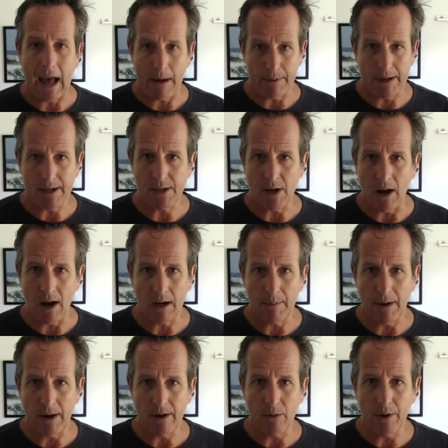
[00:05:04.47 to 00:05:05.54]
to talk
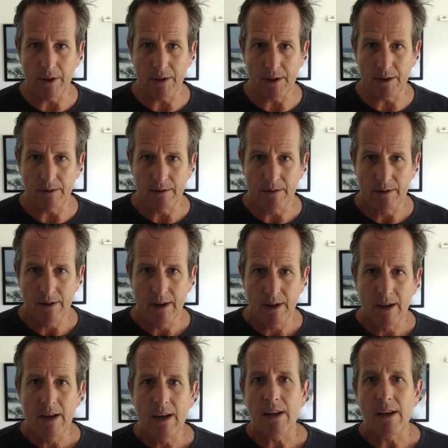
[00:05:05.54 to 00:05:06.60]
about it with you.
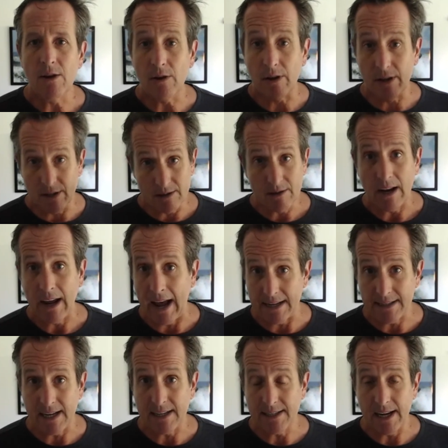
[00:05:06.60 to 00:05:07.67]
You can, as
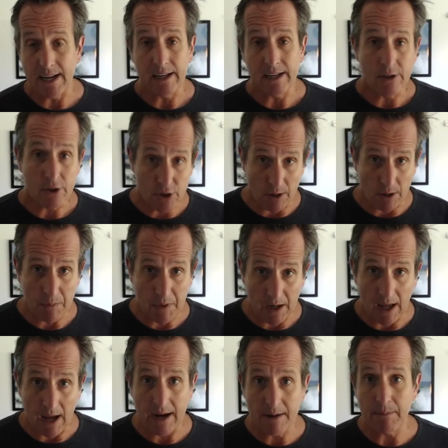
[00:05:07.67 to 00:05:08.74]
I say, jump the
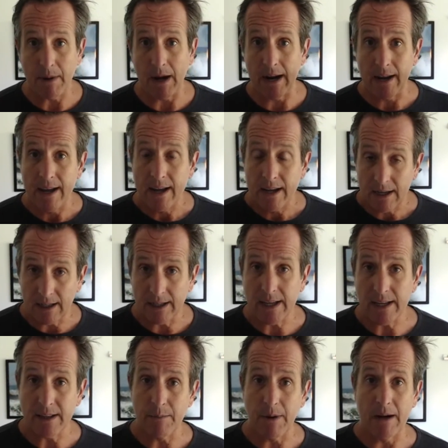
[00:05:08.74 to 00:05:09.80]
line by
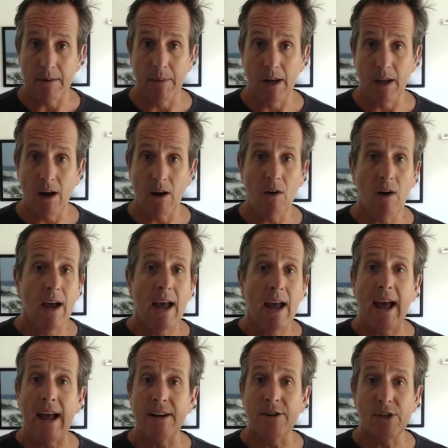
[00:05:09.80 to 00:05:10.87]
clicking the button below
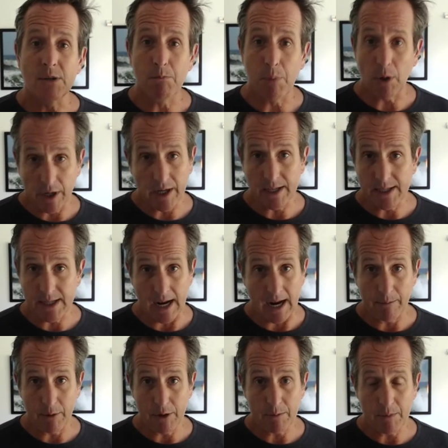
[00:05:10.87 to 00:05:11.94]
and just booking a
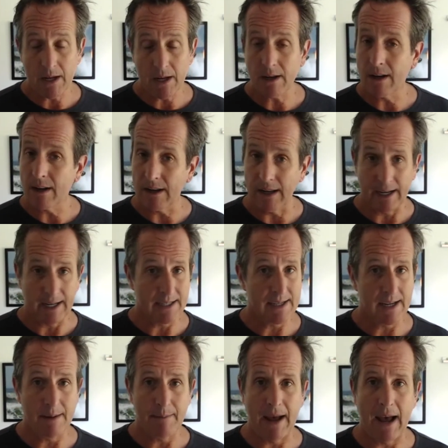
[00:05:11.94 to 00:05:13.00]
time with me. Like I said,
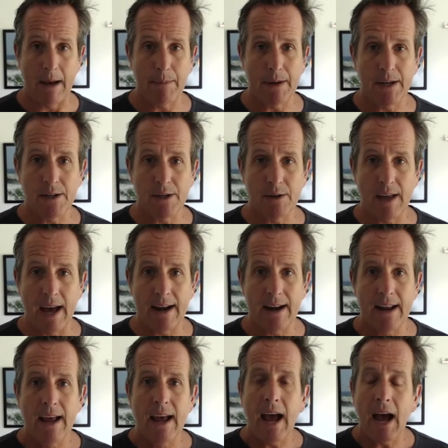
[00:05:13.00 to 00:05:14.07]
I'm happy to do that.
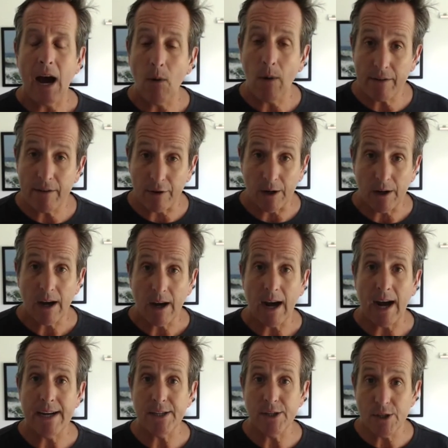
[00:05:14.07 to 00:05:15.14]
However,
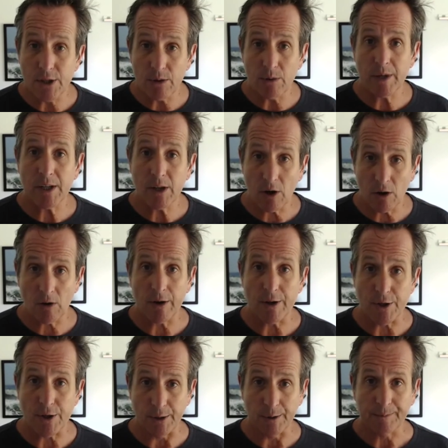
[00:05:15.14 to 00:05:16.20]
I do
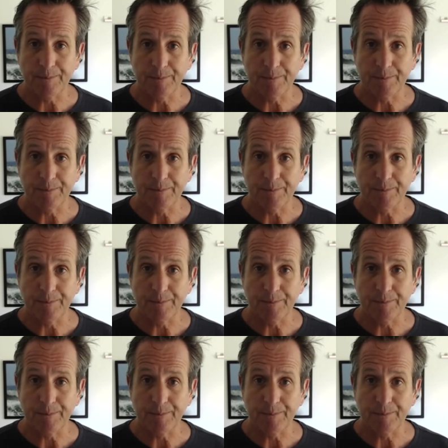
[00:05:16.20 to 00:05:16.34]
encourage you